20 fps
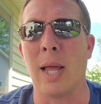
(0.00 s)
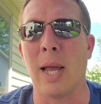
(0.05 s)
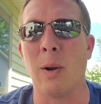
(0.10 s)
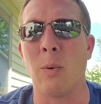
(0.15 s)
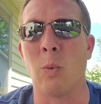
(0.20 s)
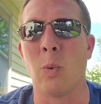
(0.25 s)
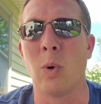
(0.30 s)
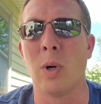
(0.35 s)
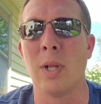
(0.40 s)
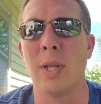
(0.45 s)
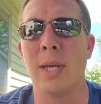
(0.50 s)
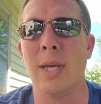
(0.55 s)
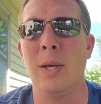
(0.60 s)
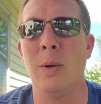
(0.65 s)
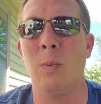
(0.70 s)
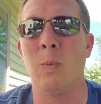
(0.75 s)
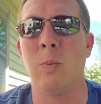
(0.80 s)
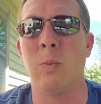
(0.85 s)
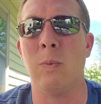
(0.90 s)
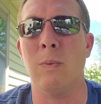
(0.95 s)
I
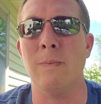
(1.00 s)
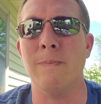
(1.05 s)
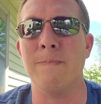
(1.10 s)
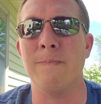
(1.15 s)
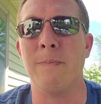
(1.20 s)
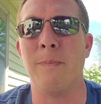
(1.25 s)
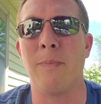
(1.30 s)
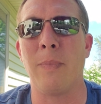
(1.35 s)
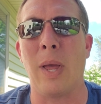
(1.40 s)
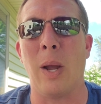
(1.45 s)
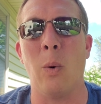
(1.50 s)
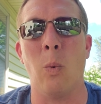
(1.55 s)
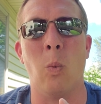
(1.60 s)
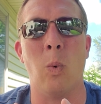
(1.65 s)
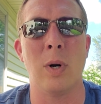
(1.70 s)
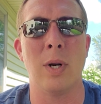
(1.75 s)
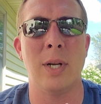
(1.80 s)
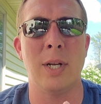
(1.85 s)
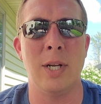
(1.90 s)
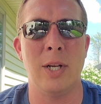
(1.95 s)

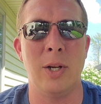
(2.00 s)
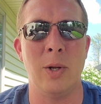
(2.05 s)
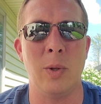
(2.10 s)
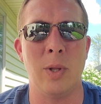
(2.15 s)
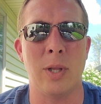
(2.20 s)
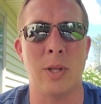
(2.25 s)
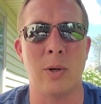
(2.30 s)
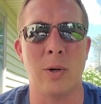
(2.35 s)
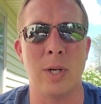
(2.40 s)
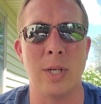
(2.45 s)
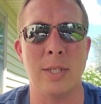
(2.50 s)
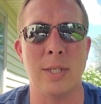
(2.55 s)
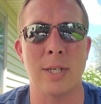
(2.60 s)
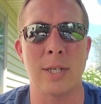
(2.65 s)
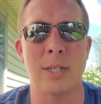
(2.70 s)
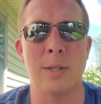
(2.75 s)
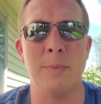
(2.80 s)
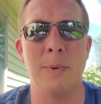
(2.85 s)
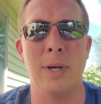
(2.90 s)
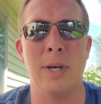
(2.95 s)
wanted to do the
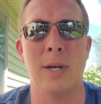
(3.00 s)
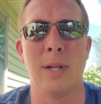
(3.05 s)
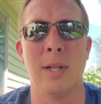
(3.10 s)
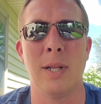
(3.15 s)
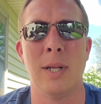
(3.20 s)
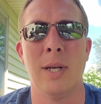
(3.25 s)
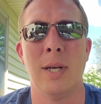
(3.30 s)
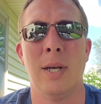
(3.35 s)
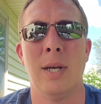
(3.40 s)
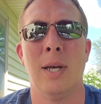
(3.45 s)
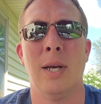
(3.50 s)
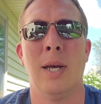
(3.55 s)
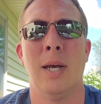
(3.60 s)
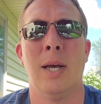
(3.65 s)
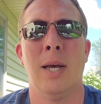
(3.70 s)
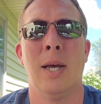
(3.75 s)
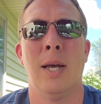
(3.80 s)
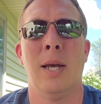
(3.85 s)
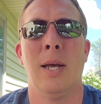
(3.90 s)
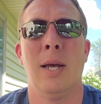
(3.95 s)
36 mil,
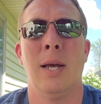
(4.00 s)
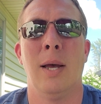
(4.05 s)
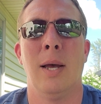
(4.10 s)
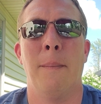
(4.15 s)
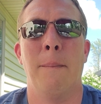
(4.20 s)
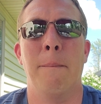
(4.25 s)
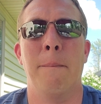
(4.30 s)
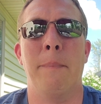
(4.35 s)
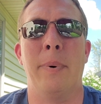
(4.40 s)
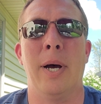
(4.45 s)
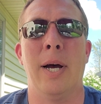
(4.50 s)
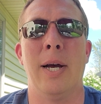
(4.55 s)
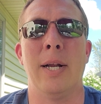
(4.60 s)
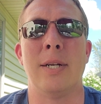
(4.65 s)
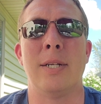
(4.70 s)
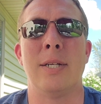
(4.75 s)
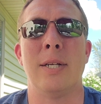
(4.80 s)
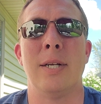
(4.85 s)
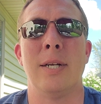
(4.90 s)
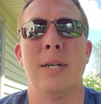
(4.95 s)

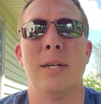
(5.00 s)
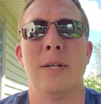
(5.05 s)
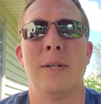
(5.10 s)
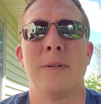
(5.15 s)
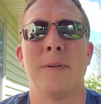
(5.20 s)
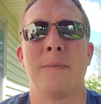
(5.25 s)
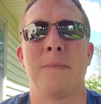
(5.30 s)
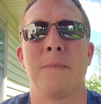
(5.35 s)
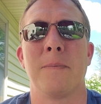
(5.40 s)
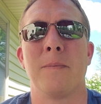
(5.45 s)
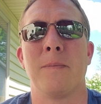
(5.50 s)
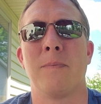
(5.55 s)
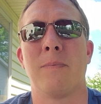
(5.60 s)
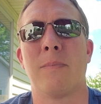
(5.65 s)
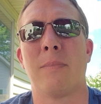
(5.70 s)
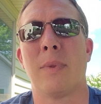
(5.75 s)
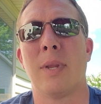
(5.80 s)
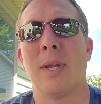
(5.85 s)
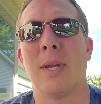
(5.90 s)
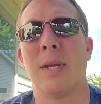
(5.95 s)
but
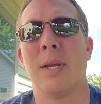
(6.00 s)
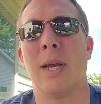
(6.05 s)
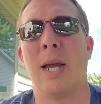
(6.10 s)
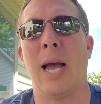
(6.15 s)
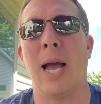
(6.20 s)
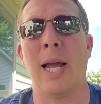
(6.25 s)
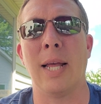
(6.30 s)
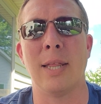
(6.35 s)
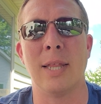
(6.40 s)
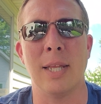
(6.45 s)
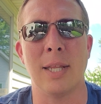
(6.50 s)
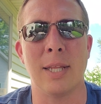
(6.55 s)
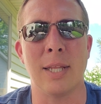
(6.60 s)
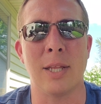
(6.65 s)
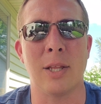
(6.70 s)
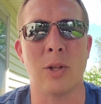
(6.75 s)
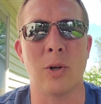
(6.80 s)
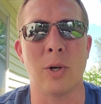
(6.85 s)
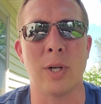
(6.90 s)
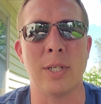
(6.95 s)
I think the
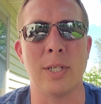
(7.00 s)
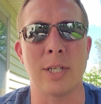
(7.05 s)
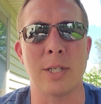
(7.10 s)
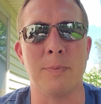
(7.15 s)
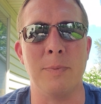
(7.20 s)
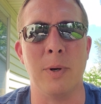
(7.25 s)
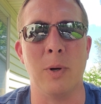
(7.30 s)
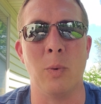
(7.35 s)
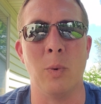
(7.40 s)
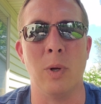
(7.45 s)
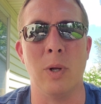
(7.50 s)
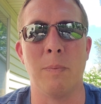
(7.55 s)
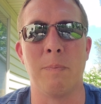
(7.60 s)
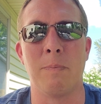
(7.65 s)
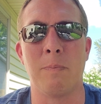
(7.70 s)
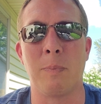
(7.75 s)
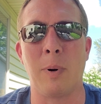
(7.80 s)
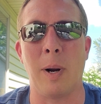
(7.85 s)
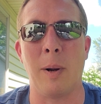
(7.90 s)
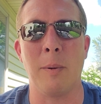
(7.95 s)
36 mil will
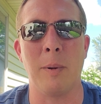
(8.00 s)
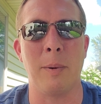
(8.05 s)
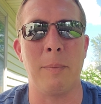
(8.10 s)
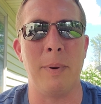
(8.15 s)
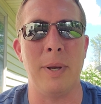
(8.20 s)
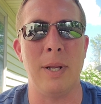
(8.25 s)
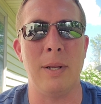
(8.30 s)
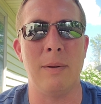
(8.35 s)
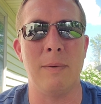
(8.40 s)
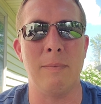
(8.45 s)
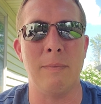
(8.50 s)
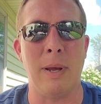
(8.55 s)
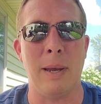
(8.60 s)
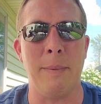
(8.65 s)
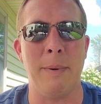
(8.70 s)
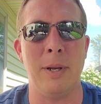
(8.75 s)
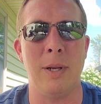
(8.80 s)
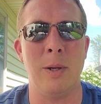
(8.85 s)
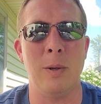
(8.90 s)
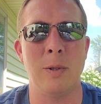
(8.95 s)
probably be
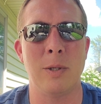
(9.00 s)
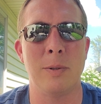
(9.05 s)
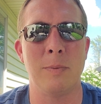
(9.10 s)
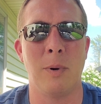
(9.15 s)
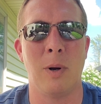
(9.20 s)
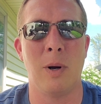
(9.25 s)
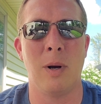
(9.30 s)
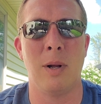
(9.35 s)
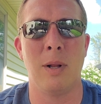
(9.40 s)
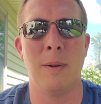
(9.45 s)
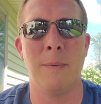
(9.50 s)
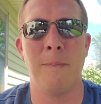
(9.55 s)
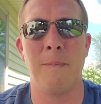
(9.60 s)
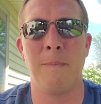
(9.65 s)
maybe too small.